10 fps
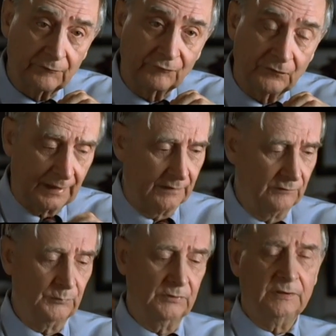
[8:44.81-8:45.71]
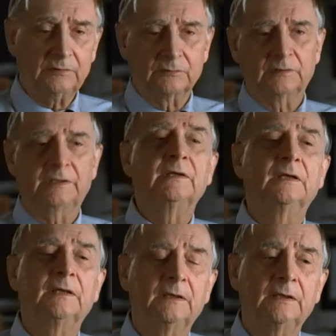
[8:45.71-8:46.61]
That is, particularly
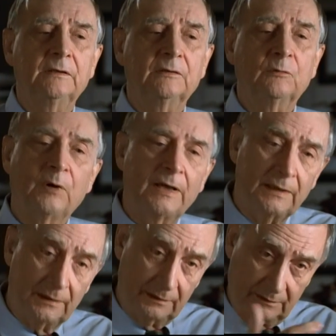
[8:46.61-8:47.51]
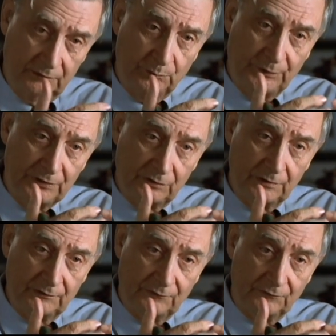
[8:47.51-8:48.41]
the way species
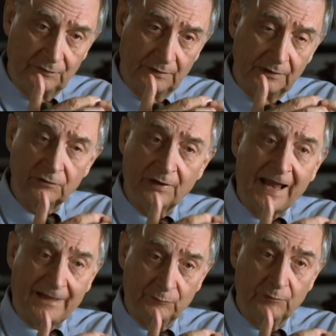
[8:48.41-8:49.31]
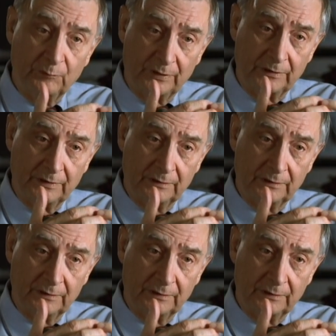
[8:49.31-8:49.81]
interact with one another,